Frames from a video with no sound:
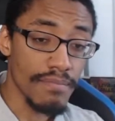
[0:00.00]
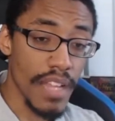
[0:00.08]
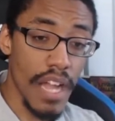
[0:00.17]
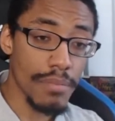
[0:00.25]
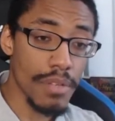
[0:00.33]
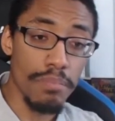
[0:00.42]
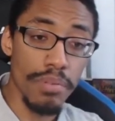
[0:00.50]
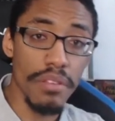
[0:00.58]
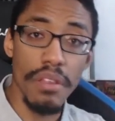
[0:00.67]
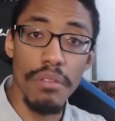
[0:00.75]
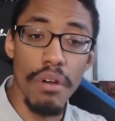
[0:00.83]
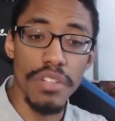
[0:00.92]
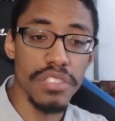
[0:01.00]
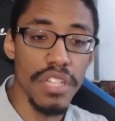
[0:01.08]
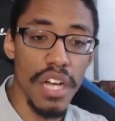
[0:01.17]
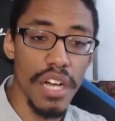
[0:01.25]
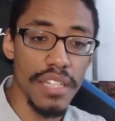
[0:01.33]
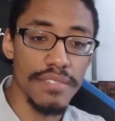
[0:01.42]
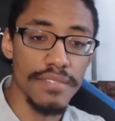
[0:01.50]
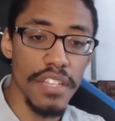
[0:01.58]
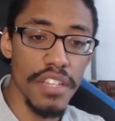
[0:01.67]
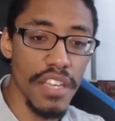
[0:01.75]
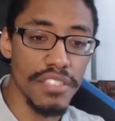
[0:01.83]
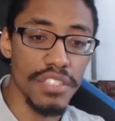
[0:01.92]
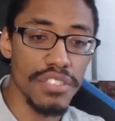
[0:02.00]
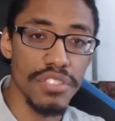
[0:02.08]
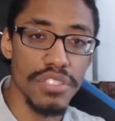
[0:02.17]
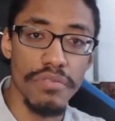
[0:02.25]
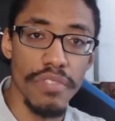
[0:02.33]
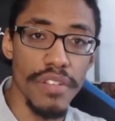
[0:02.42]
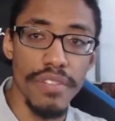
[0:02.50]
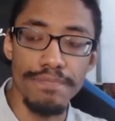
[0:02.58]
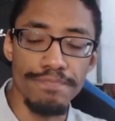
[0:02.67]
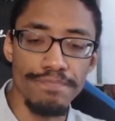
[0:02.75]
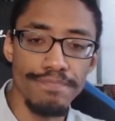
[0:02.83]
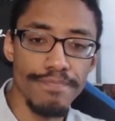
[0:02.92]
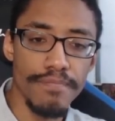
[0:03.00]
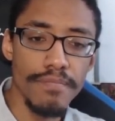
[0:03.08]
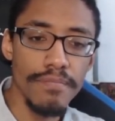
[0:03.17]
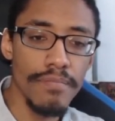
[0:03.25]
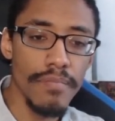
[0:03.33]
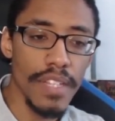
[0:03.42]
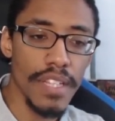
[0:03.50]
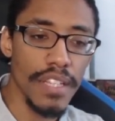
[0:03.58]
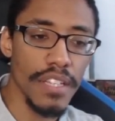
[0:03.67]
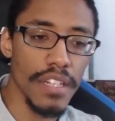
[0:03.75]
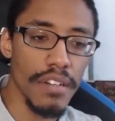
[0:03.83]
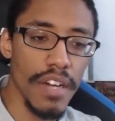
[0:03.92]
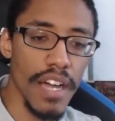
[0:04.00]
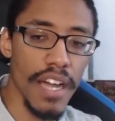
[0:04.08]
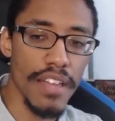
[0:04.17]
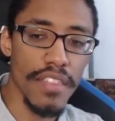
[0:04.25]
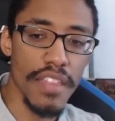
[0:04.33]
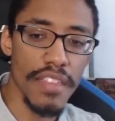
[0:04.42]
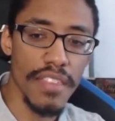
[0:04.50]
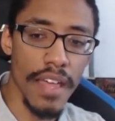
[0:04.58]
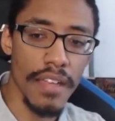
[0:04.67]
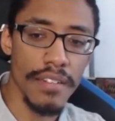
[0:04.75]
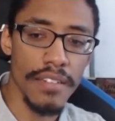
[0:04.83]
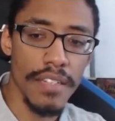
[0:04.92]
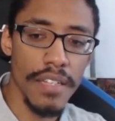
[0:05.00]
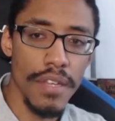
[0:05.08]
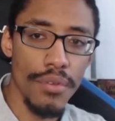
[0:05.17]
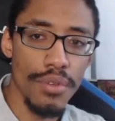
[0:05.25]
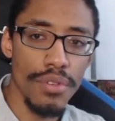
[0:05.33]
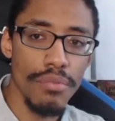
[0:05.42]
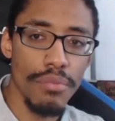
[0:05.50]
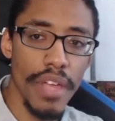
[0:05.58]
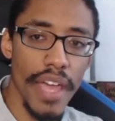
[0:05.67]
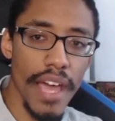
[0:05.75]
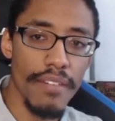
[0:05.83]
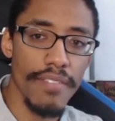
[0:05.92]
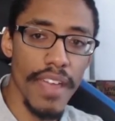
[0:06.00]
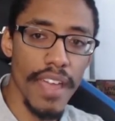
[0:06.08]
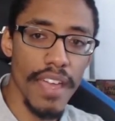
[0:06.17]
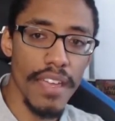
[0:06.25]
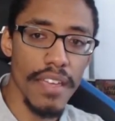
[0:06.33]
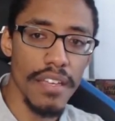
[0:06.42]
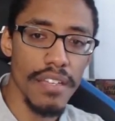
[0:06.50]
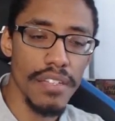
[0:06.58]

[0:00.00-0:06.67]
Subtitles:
I'm completely lost on the existence of Reva. You know, I think that I